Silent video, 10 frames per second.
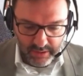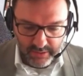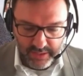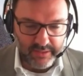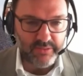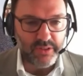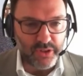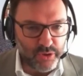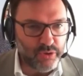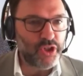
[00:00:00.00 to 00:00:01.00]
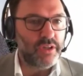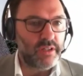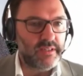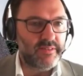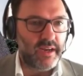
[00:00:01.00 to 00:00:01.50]
the institutional
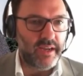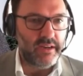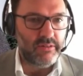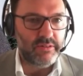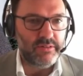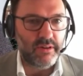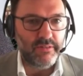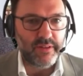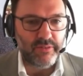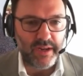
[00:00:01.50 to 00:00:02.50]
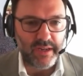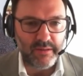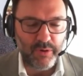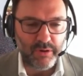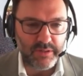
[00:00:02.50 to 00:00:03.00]
design also of direct
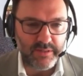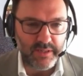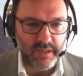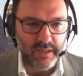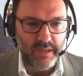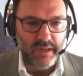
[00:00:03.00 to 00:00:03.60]
democracy,